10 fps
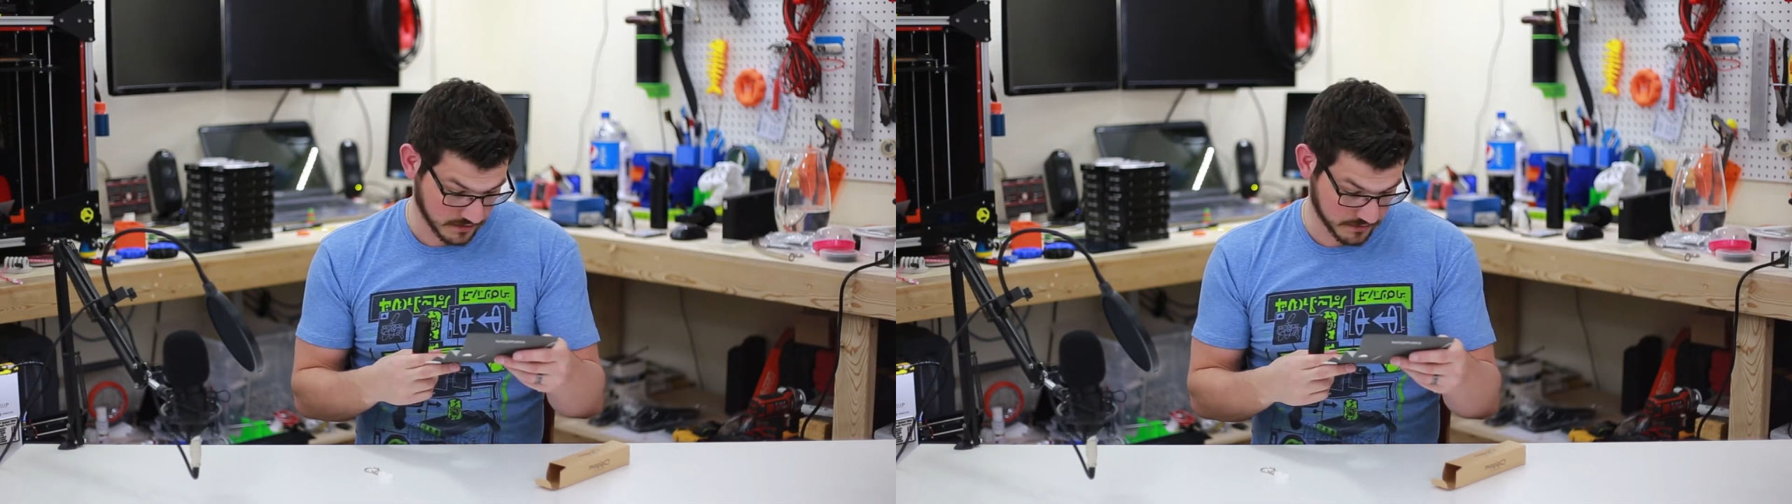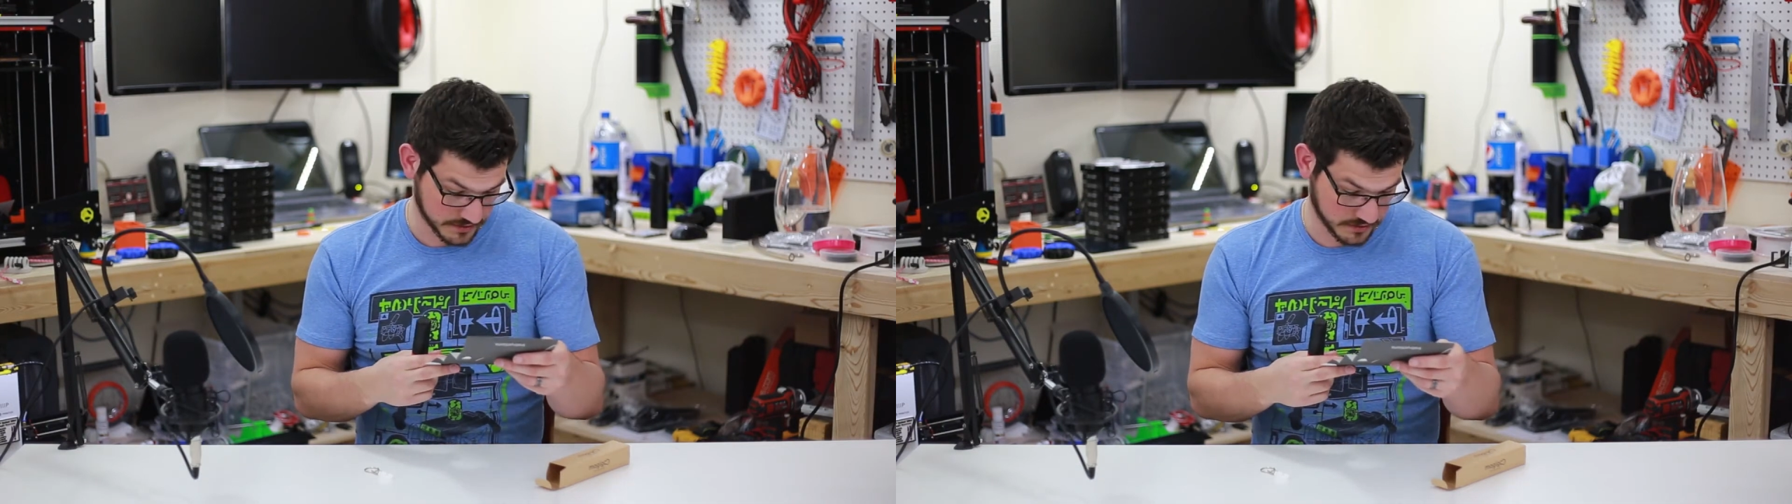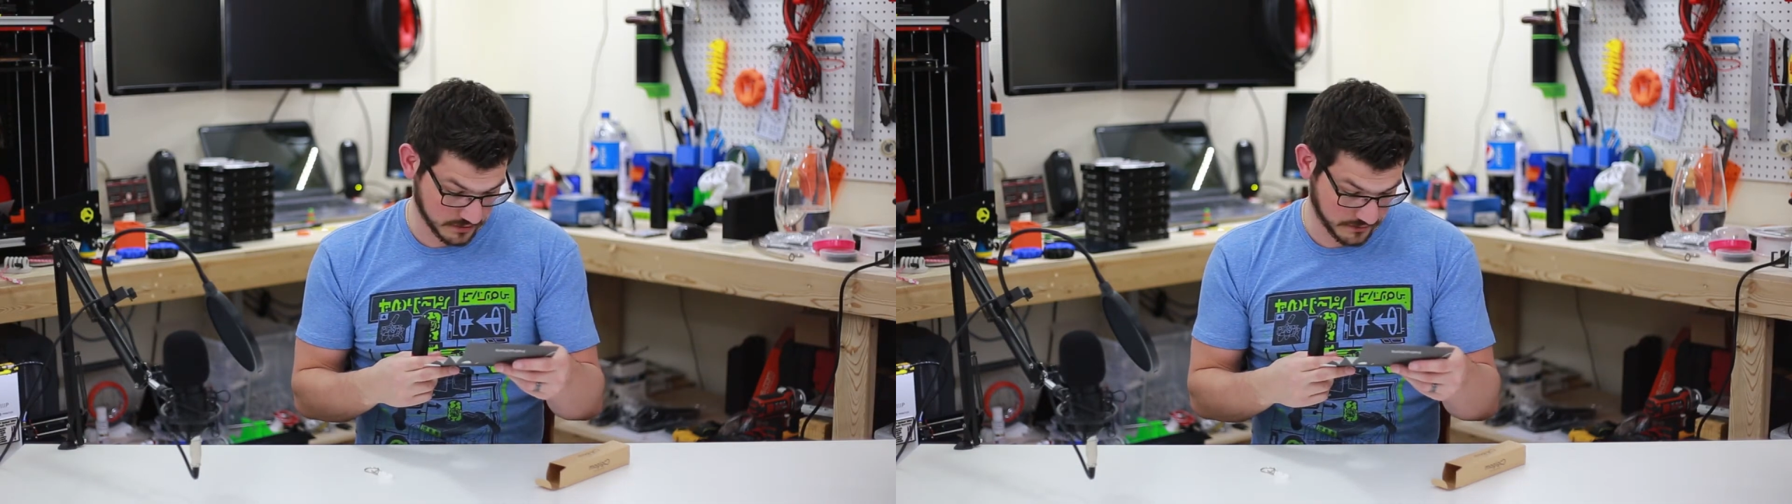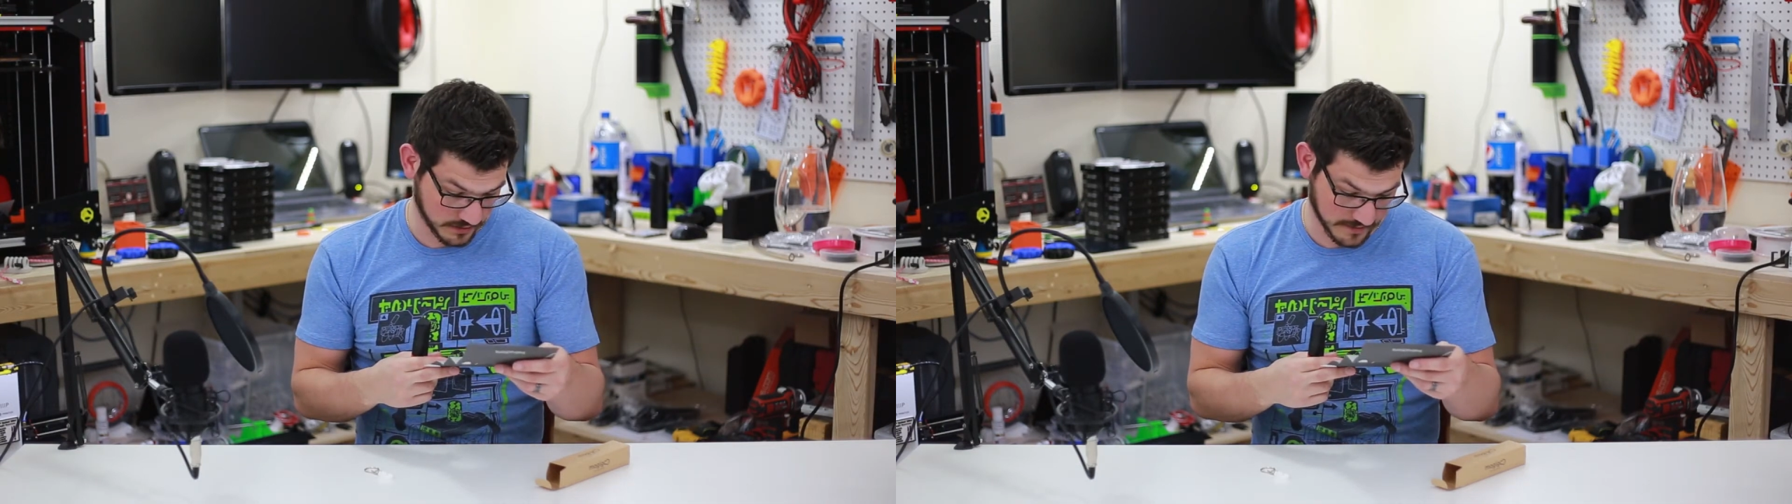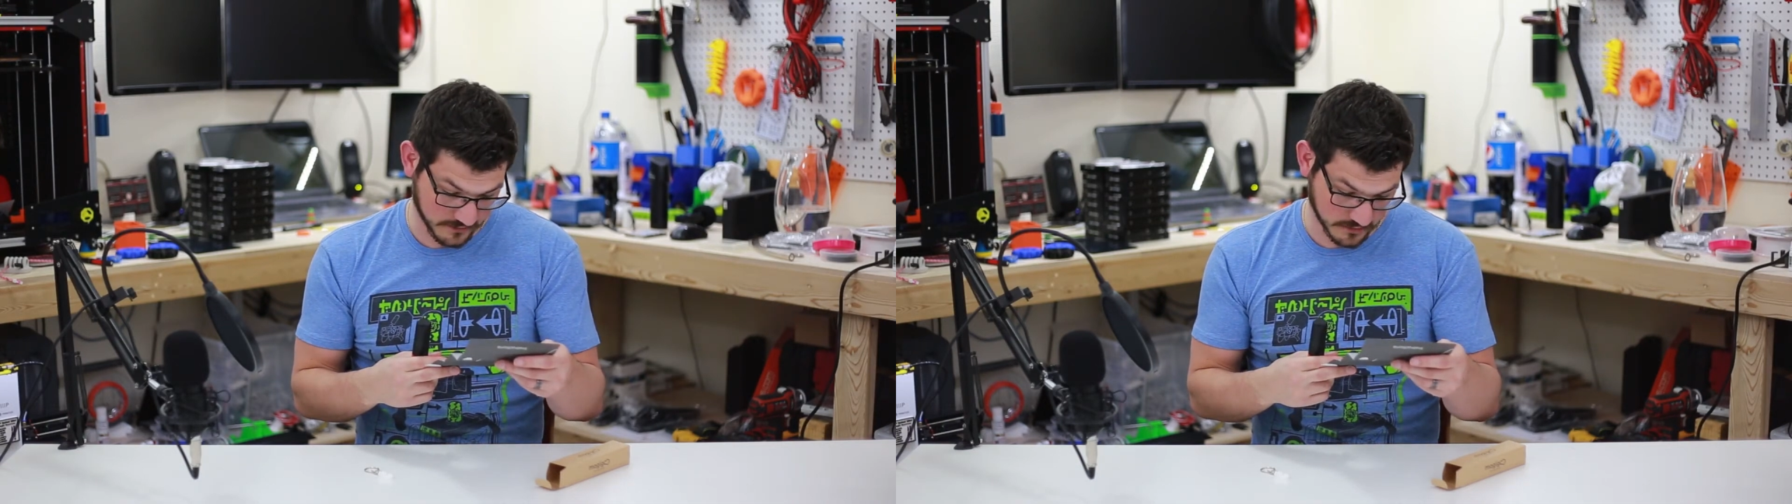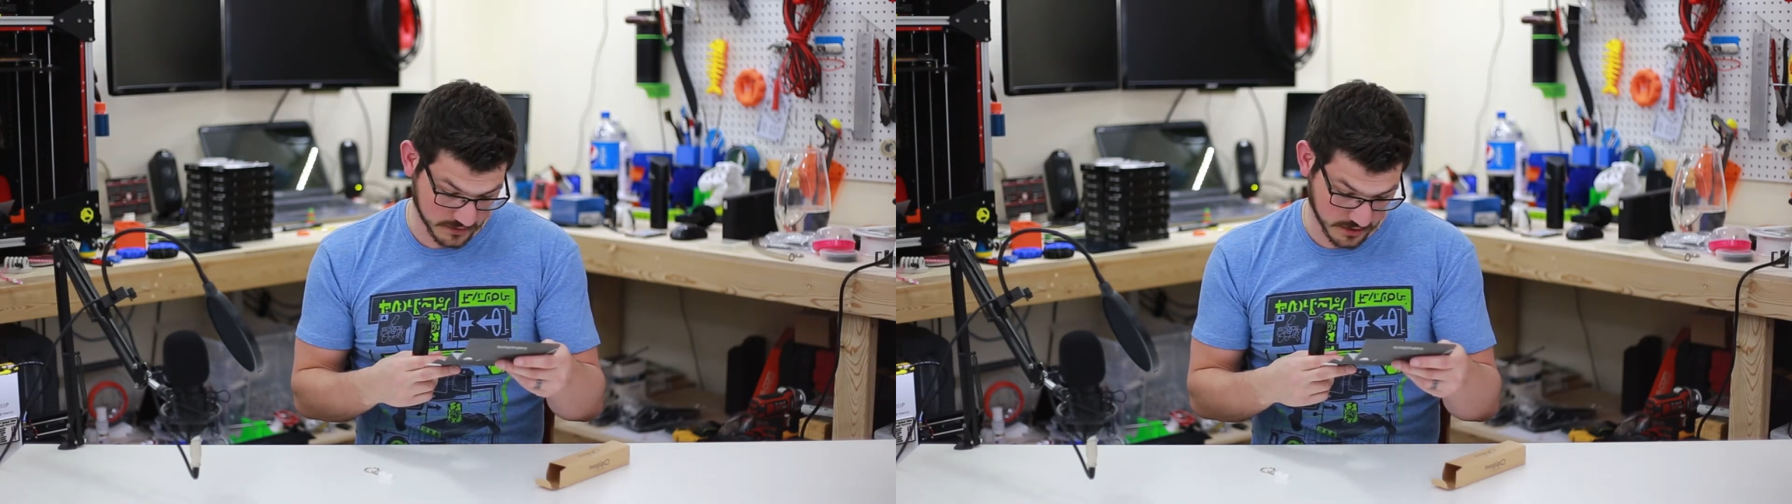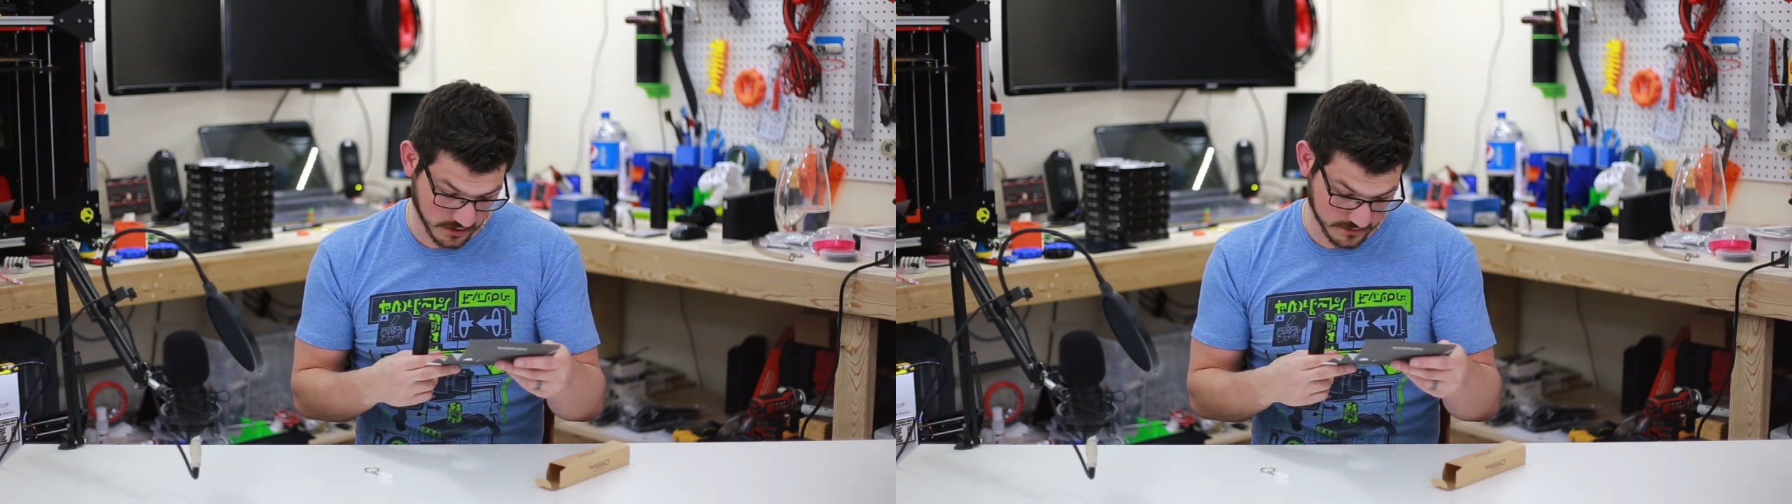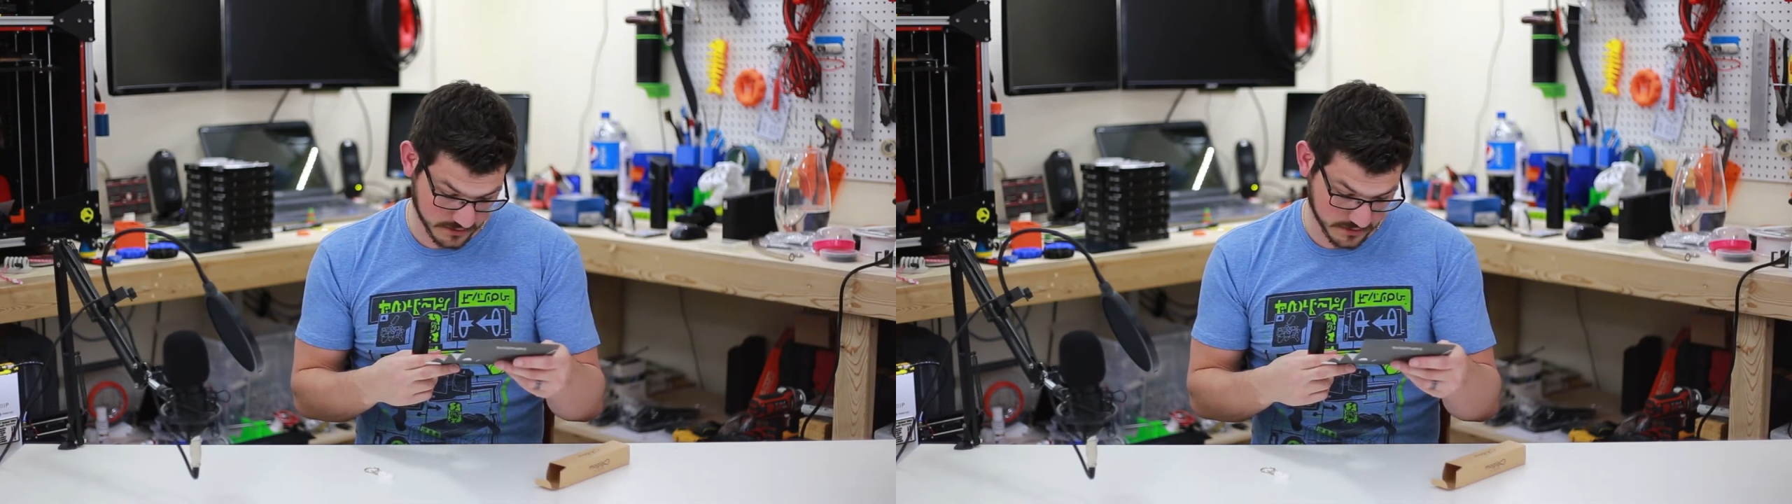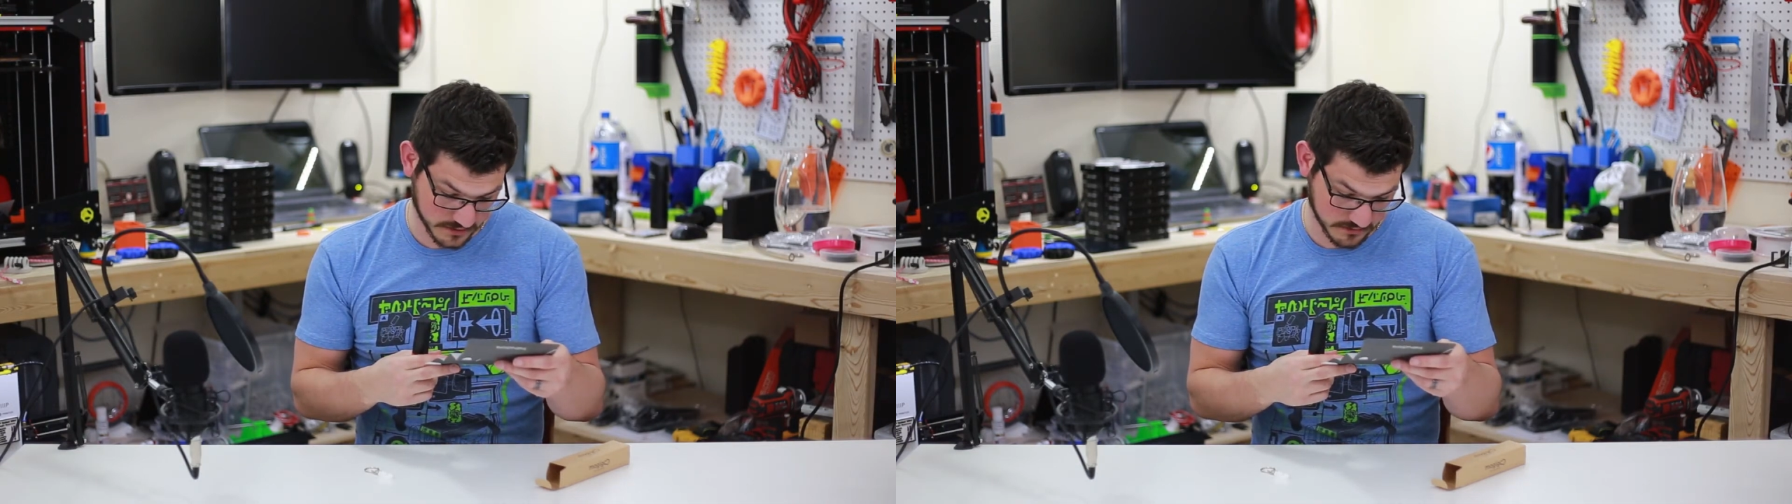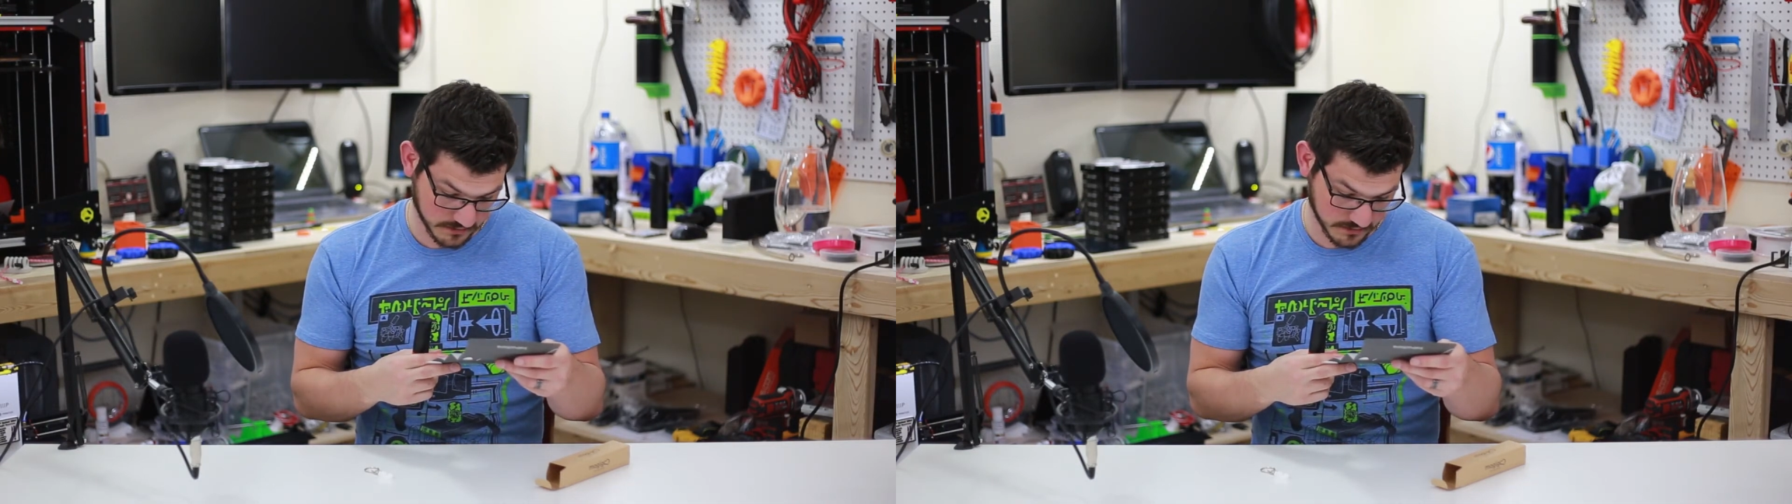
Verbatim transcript: What to do if you love the results?